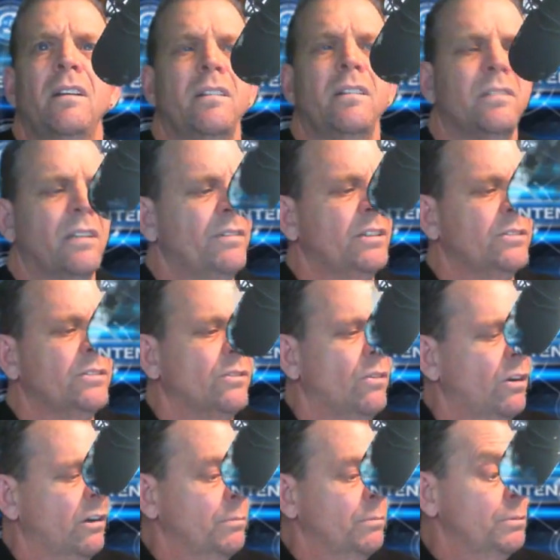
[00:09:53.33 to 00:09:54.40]
7 is no
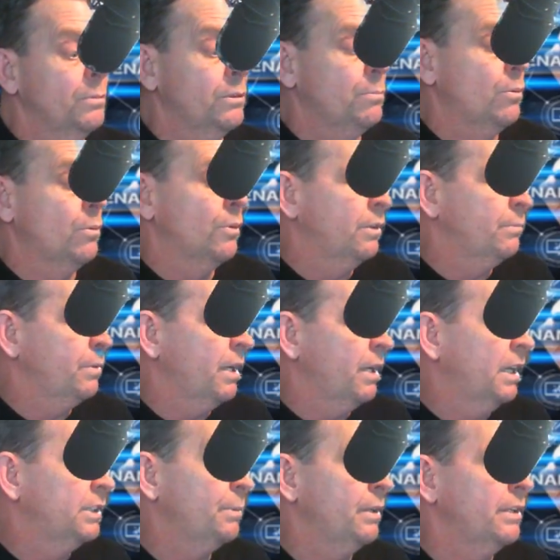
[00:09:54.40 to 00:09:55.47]
longer supported in
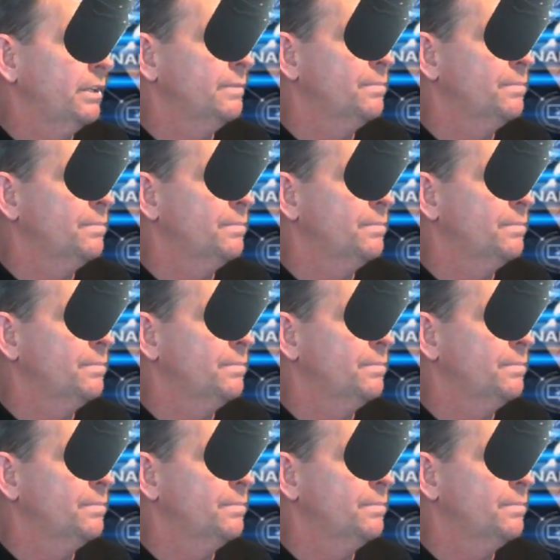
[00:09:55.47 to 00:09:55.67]
PHP.